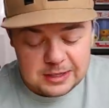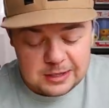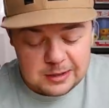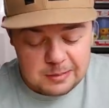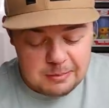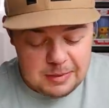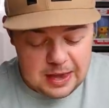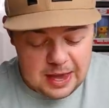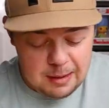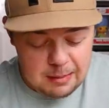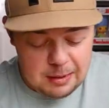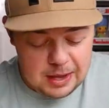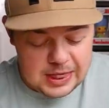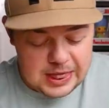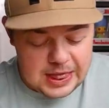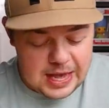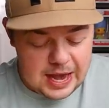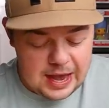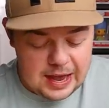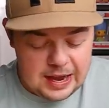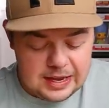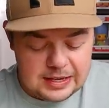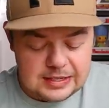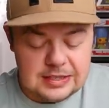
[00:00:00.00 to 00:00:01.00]
So maybe
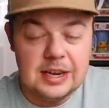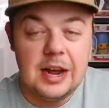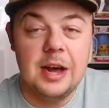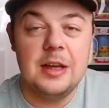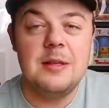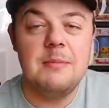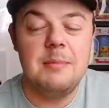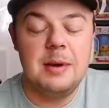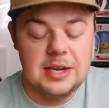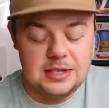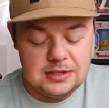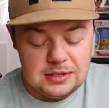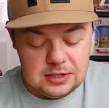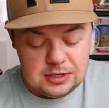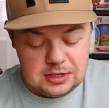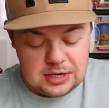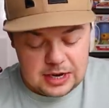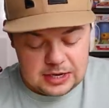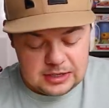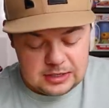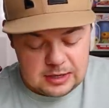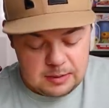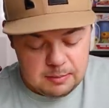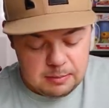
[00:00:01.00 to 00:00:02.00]
that is not the best
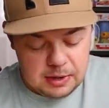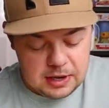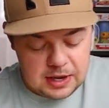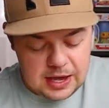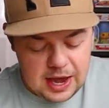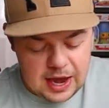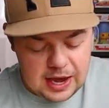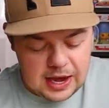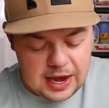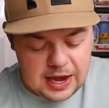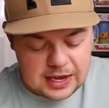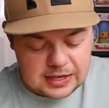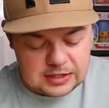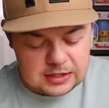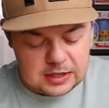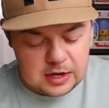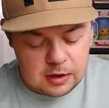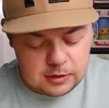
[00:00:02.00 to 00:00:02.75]
suggestion. But yeah, guys,